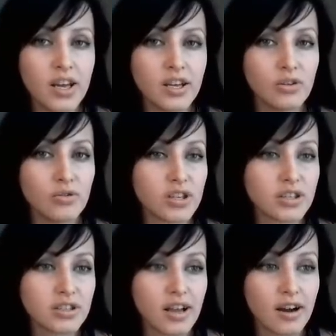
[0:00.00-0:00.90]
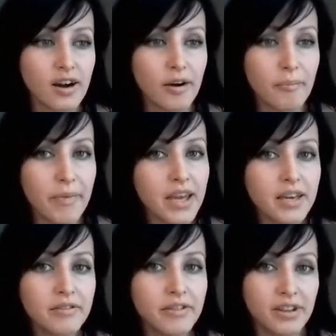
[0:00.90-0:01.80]
You just
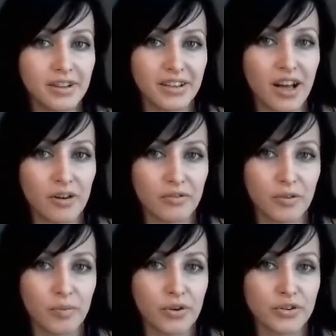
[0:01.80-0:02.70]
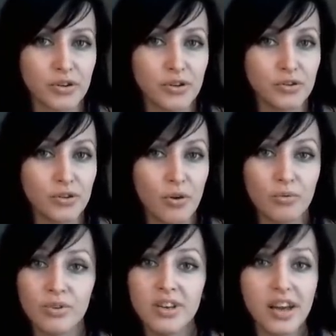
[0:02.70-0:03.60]
make a villain out of the person you know
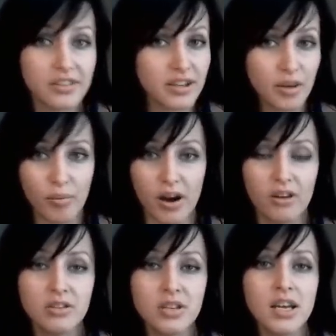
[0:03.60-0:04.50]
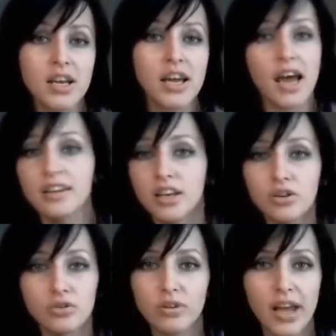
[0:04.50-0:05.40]
nothing about, and then
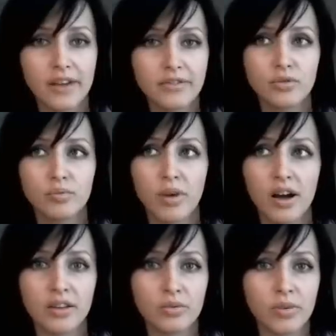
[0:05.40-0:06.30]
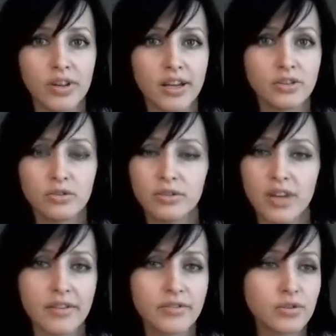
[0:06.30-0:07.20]
you don't have to bother with that. You don't
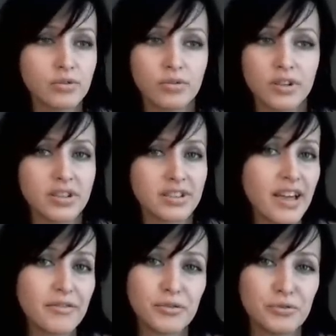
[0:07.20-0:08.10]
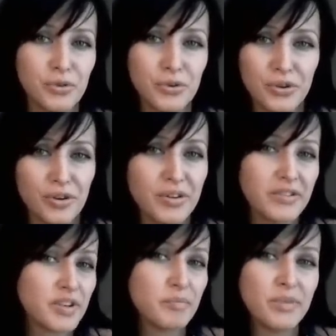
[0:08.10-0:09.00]
have to. It doesn't have to ruin you
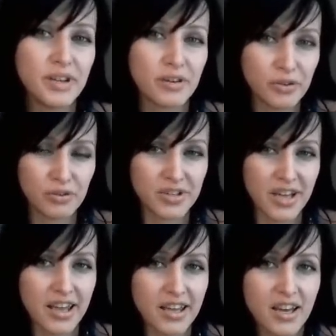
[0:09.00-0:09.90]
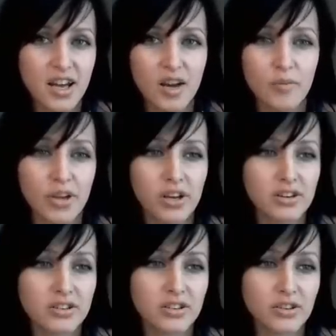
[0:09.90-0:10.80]
even a bit of your day,
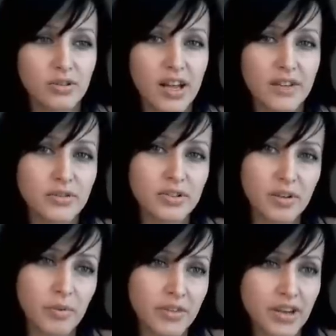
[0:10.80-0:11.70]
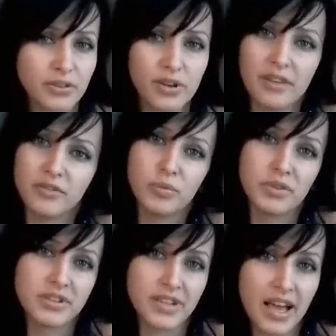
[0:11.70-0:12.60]
because you don't have to sympathize. You don't have to be
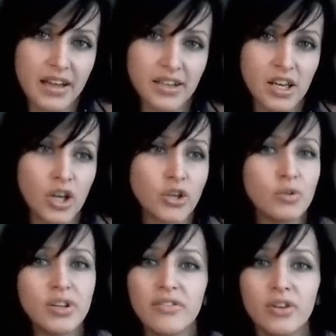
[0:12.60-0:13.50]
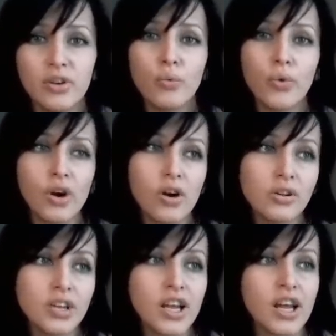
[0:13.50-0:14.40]
sad. You live in a
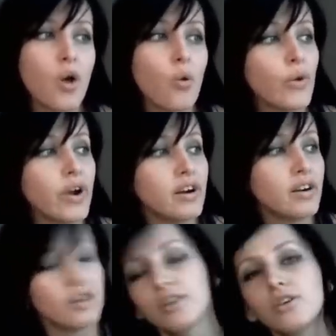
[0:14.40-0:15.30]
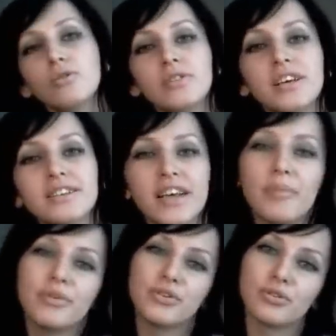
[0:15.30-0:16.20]
world where good things
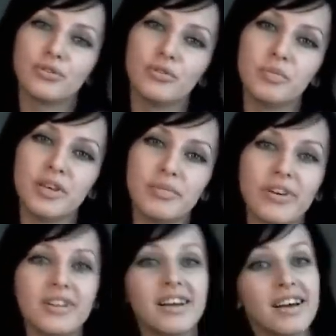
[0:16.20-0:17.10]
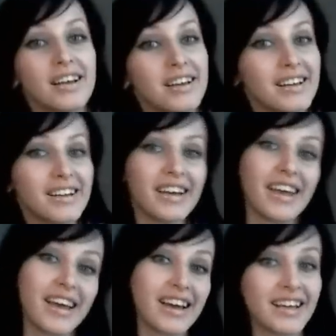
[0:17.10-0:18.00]
happen to good people,
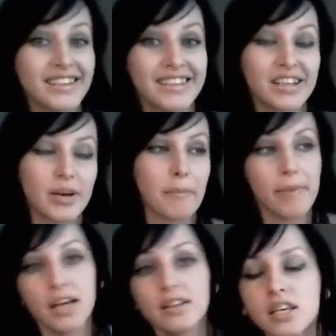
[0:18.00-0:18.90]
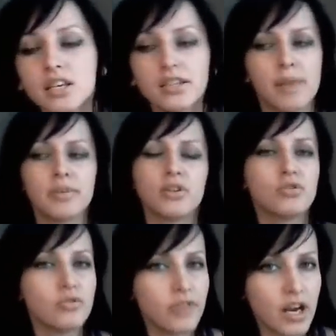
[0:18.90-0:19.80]
and bad things happen
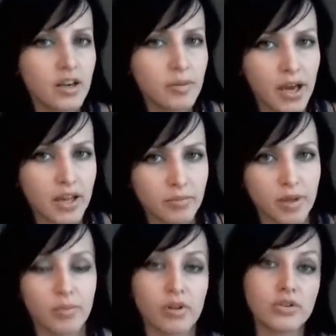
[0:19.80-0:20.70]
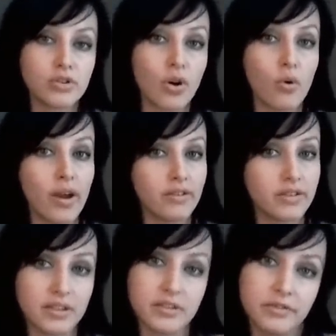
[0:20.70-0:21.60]
to very bad people. So
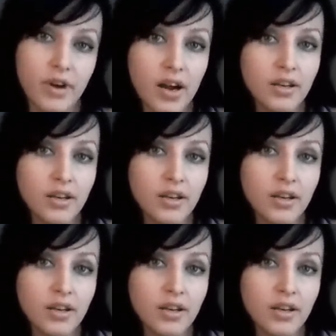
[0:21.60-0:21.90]
everything's fine.